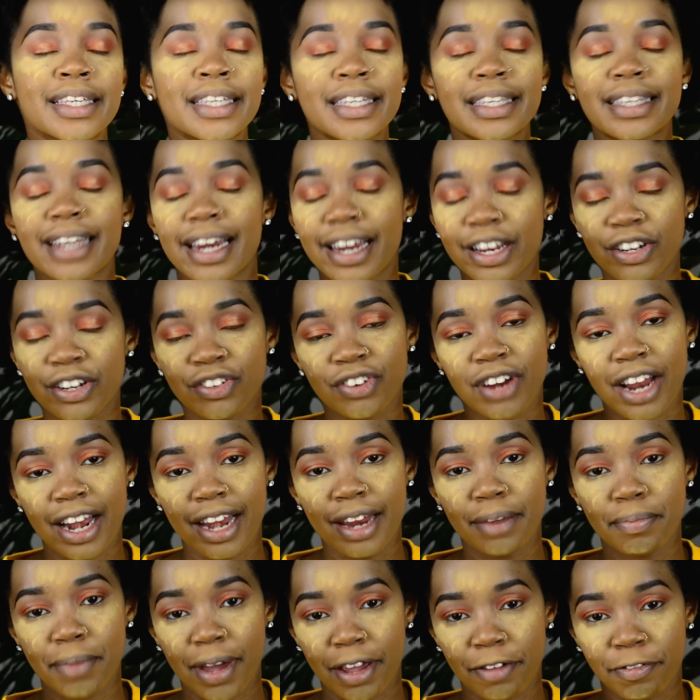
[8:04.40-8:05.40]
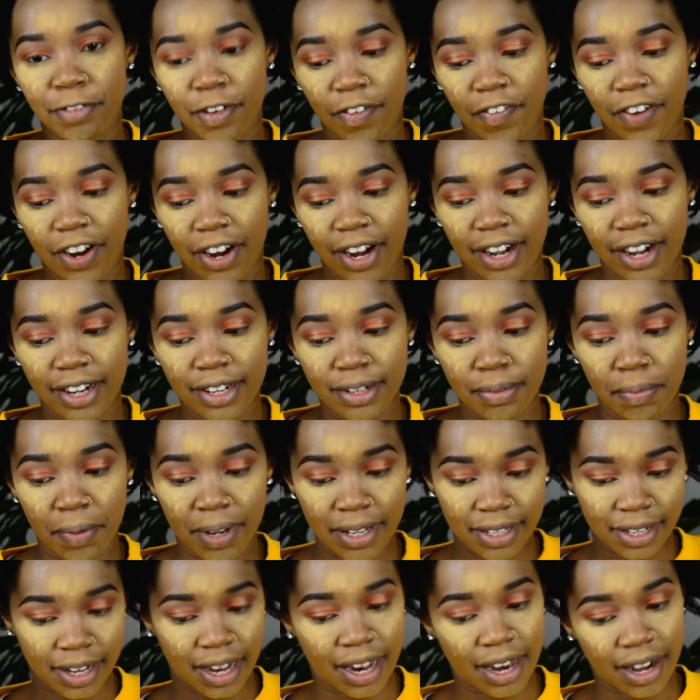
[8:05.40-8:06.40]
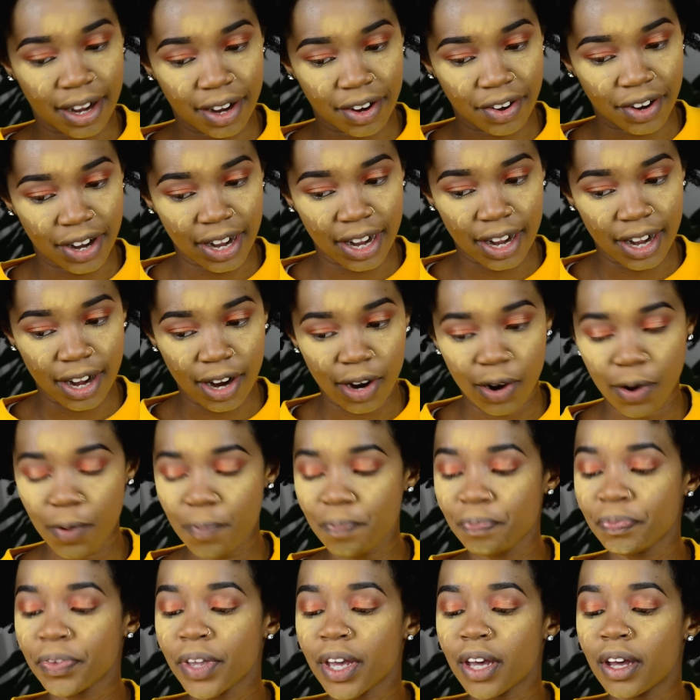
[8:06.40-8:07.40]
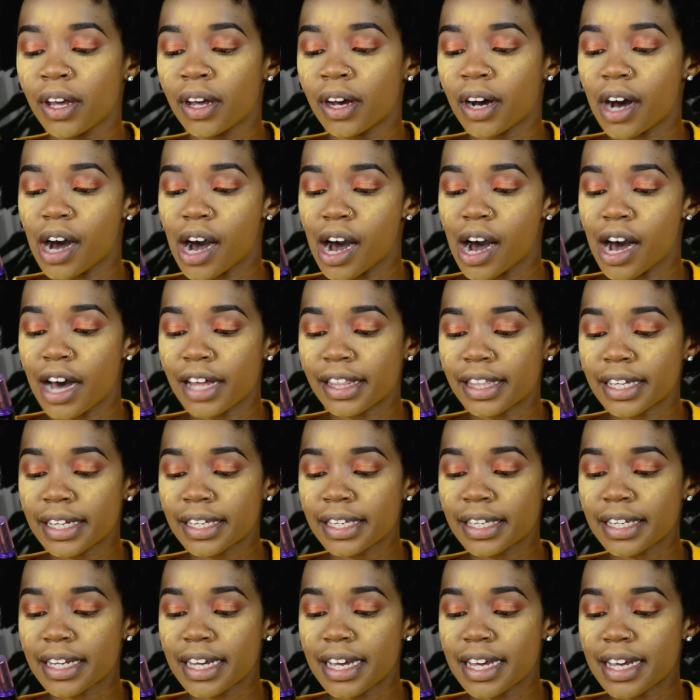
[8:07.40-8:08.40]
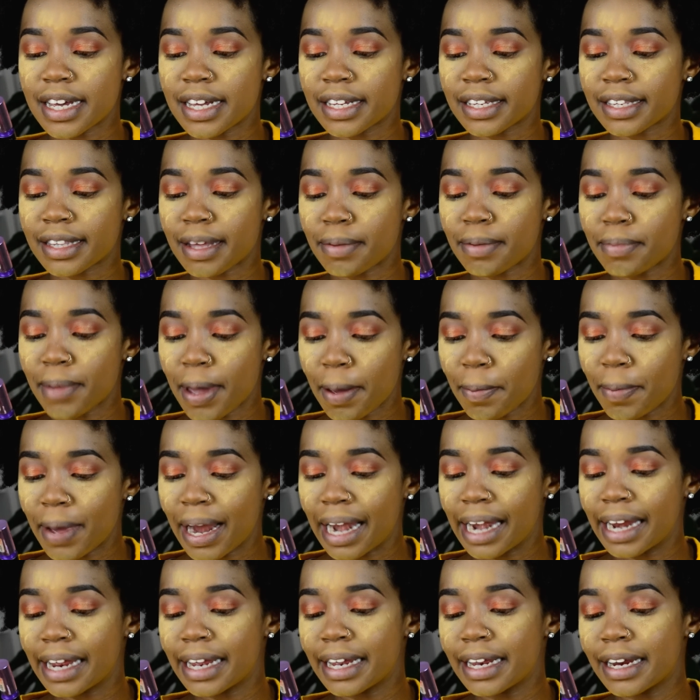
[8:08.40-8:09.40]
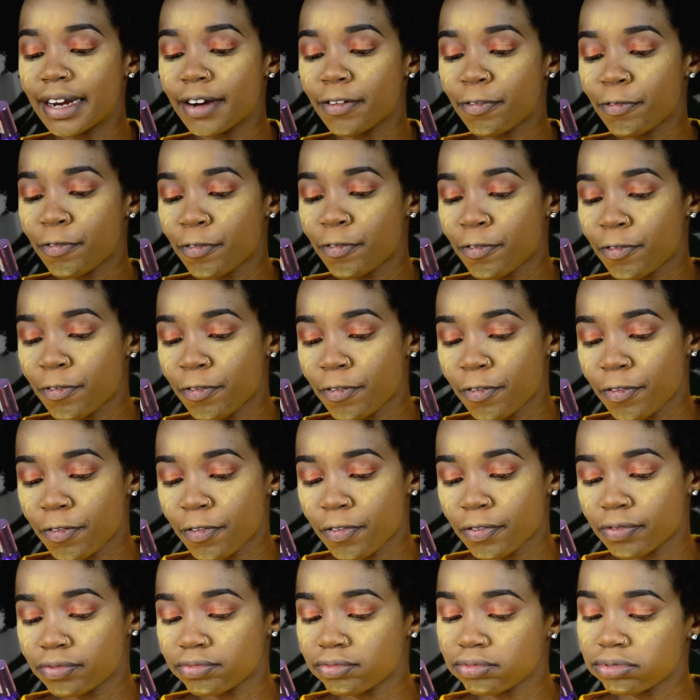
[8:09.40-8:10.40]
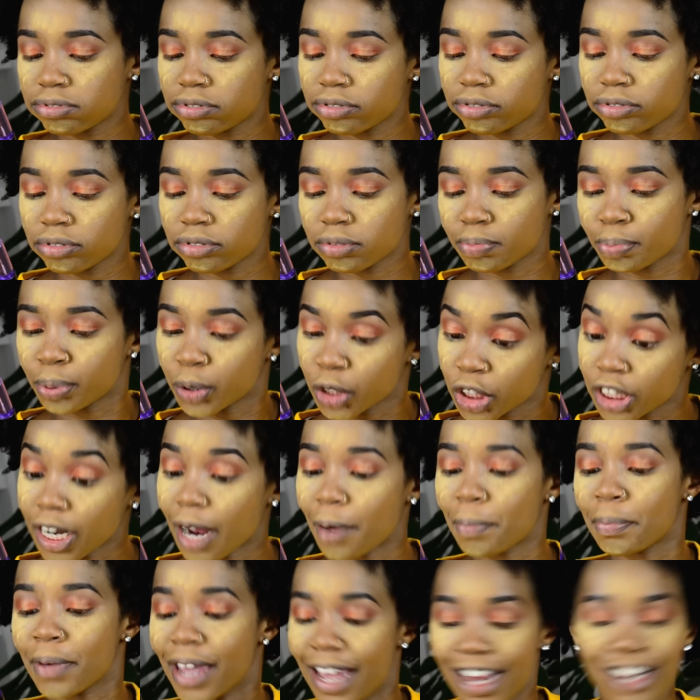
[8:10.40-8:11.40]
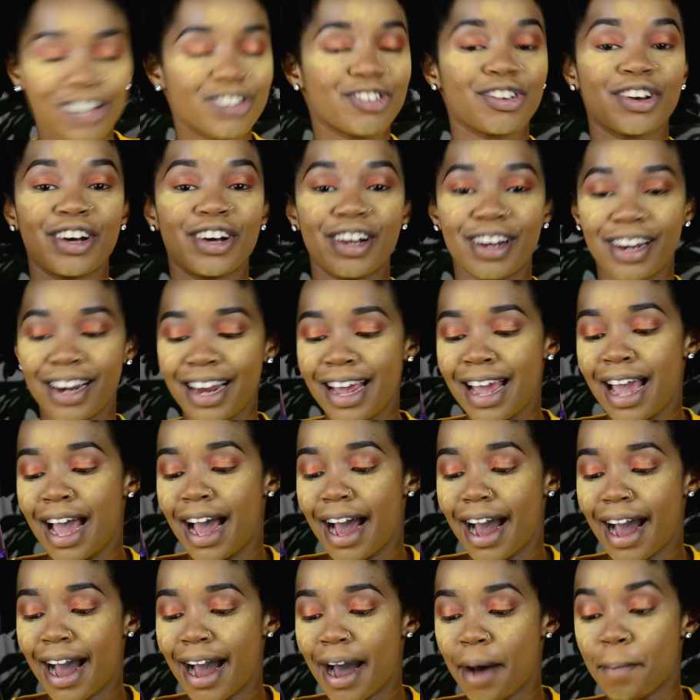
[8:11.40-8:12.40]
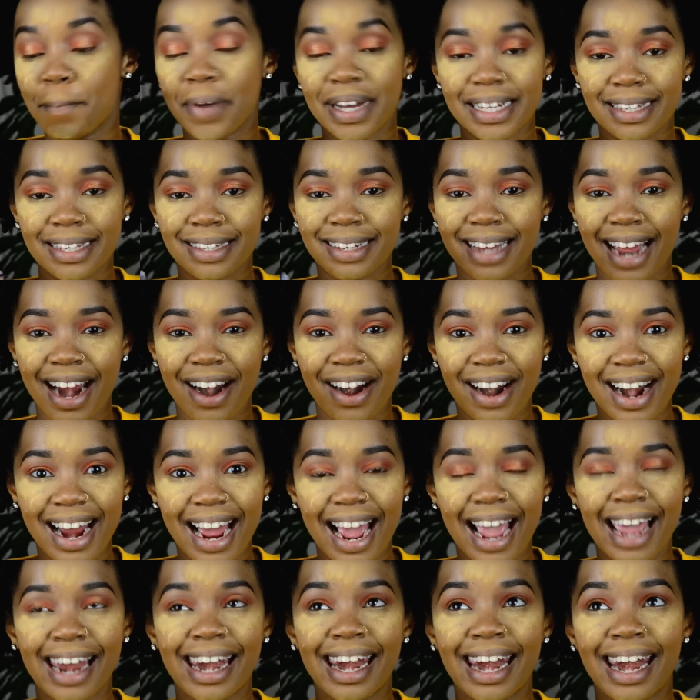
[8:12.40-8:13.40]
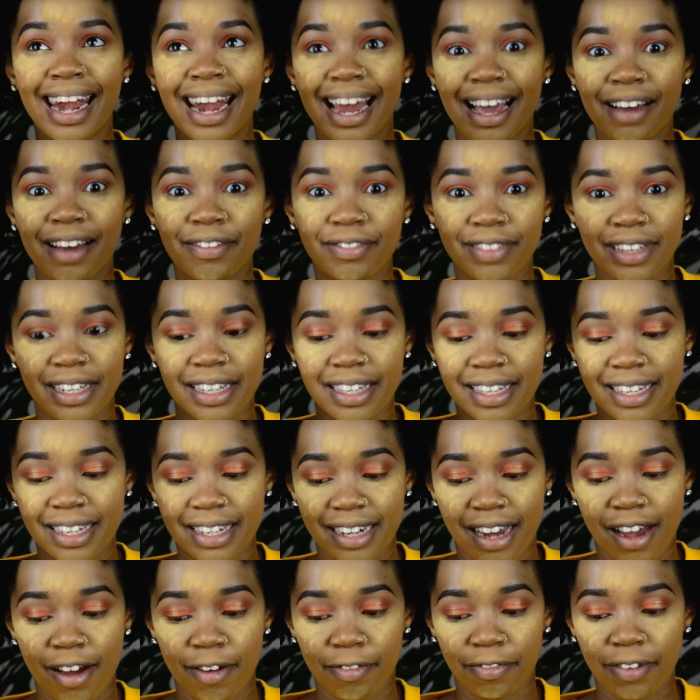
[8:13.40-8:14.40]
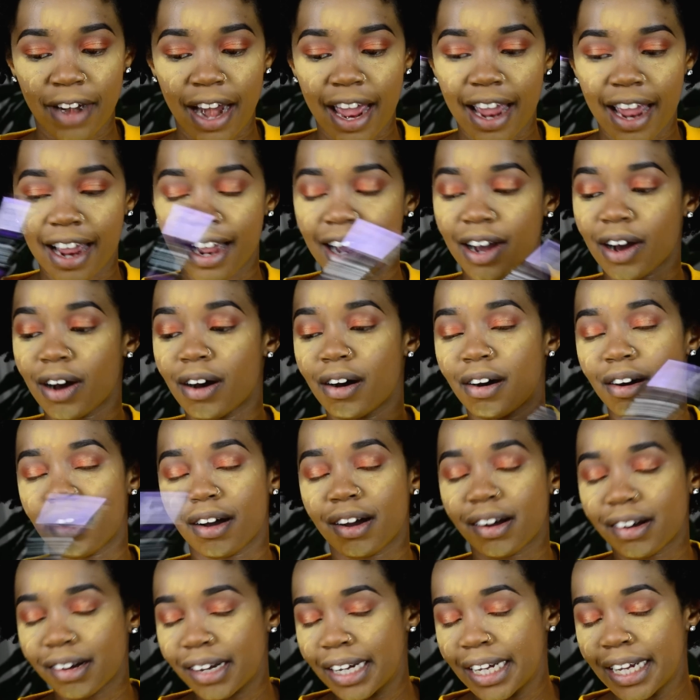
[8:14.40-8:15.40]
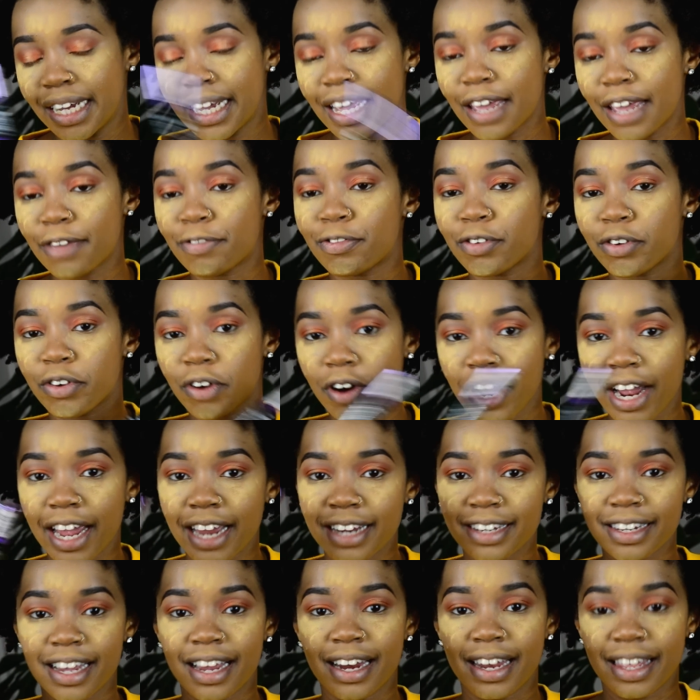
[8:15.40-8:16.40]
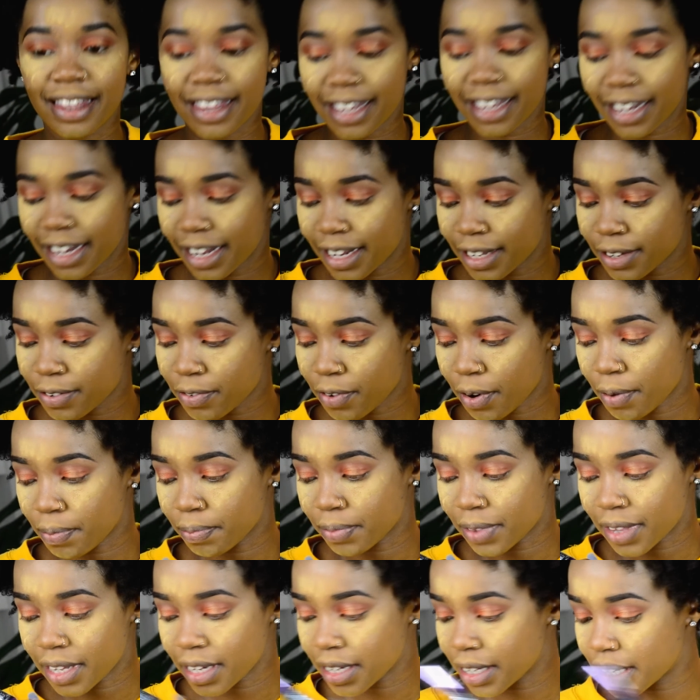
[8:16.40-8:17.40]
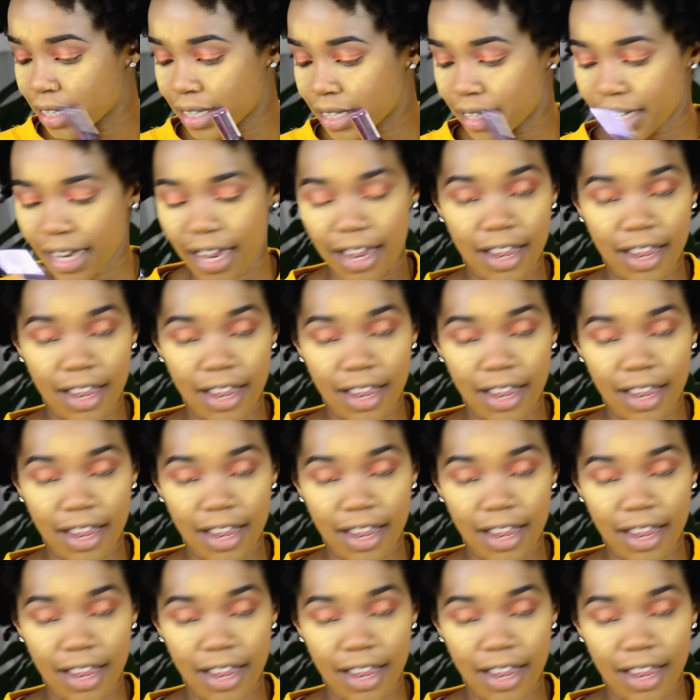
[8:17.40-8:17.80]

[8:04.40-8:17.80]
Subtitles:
is literally my favorite mascara right now. This is the Maybelline Push Up Angel mascara. I love this stuff. Like, oh, if you don't get anything else from this